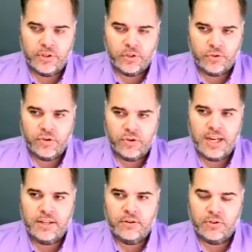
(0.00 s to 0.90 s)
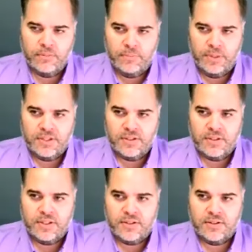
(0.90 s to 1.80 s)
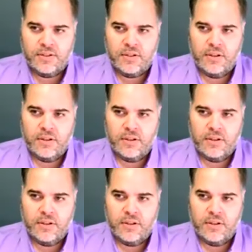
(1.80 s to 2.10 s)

trade or the business